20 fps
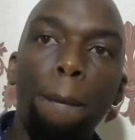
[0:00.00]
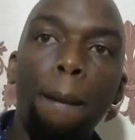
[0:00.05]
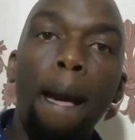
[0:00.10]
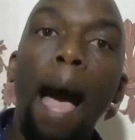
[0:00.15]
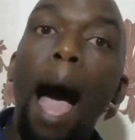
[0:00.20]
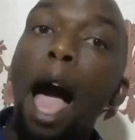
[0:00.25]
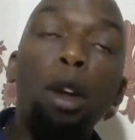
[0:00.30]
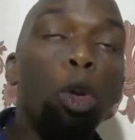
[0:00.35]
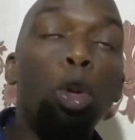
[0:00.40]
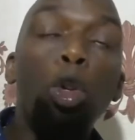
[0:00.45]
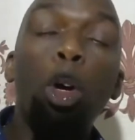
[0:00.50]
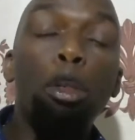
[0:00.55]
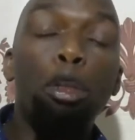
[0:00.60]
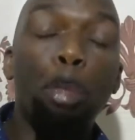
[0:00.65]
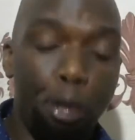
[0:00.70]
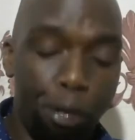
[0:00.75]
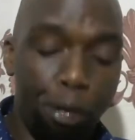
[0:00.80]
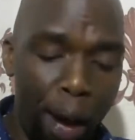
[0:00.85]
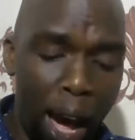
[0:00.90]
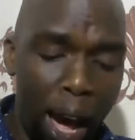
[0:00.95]
I do not
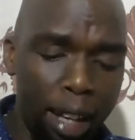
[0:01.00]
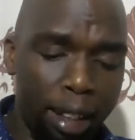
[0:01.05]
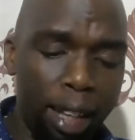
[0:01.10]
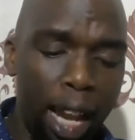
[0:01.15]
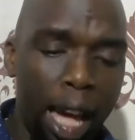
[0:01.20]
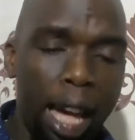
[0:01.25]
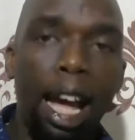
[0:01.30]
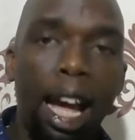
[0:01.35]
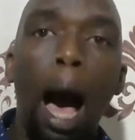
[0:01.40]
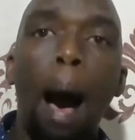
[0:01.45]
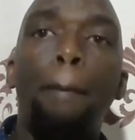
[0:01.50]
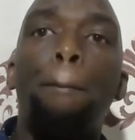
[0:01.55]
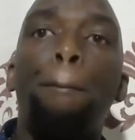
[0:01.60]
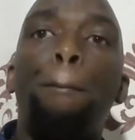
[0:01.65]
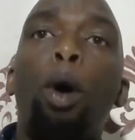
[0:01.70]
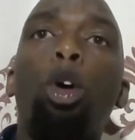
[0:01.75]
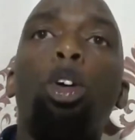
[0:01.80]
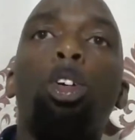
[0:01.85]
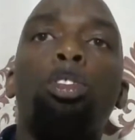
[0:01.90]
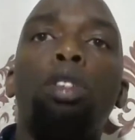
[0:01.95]
fight like a
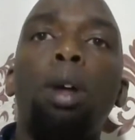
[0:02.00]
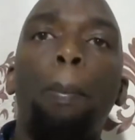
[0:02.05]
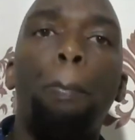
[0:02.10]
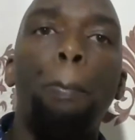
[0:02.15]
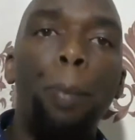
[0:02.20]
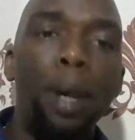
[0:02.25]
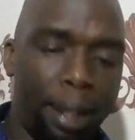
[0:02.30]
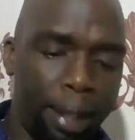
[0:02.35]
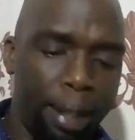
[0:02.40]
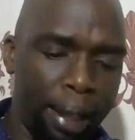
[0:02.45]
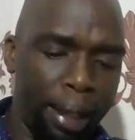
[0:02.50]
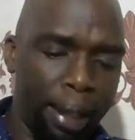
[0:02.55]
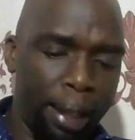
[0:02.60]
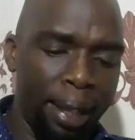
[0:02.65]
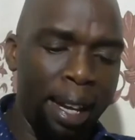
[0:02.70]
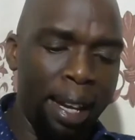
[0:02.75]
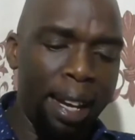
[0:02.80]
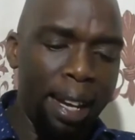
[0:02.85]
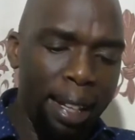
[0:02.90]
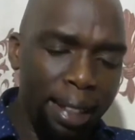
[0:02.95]
boxer
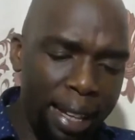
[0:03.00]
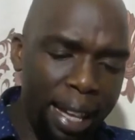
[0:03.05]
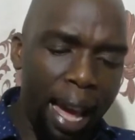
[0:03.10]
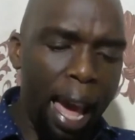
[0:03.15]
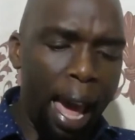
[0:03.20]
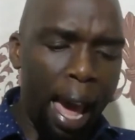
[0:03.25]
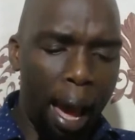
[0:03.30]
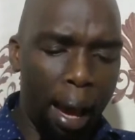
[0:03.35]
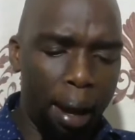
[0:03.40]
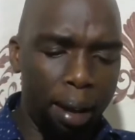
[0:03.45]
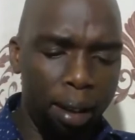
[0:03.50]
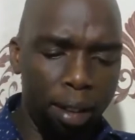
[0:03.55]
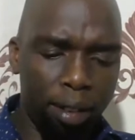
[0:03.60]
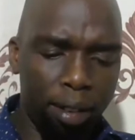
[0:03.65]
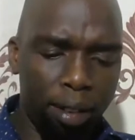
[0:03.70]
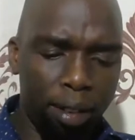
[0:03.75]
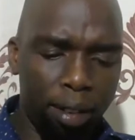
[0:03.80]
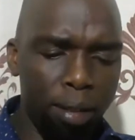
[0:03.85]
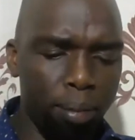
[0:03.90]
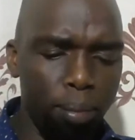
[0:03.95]
beating the air. He
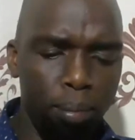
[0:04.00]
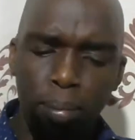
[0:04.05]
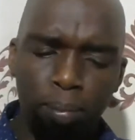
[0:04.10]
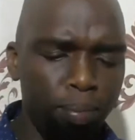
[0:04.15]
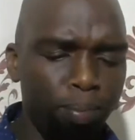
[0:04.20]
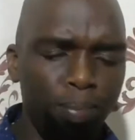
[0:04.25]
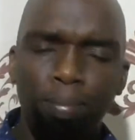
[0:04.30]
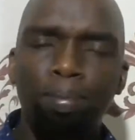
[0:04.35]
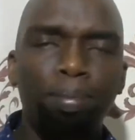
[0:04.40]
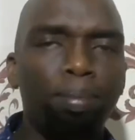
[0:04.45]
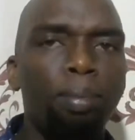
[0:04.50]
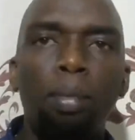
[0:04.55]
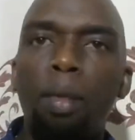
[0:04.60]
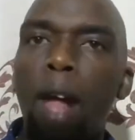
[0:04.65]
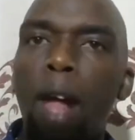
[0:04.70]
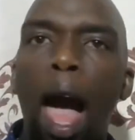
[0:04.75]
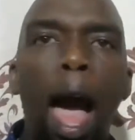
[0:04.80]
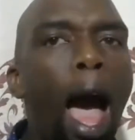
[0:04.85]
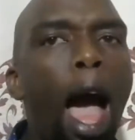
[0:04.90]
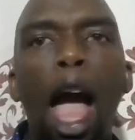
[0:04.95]
says,
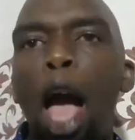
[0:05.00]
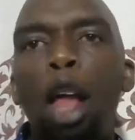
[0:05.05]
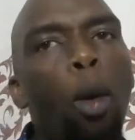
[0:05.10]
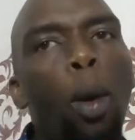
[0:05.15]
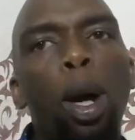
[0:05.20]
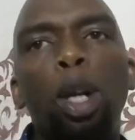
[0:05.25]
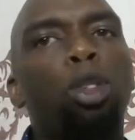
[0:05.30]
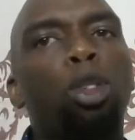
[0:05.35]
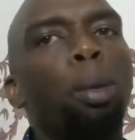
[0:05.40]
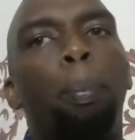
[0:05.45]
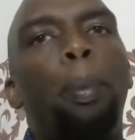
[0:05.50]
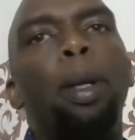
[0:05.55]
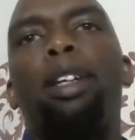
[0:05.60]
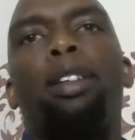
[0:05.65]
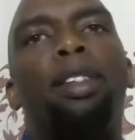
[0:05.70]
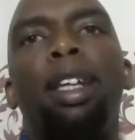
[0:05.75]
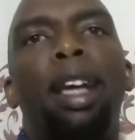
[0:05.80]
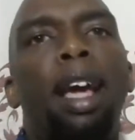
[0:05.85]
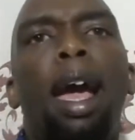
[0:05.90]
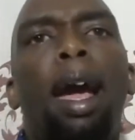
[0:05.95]
I don't want to
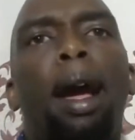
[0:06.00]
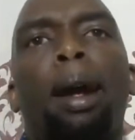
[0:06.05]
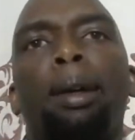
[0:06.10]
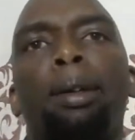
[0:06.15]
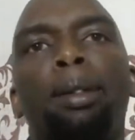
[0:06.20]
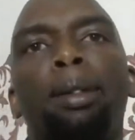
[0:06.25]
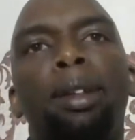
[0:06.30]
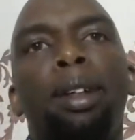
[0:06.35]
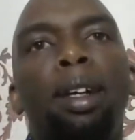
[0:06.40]
beat the air.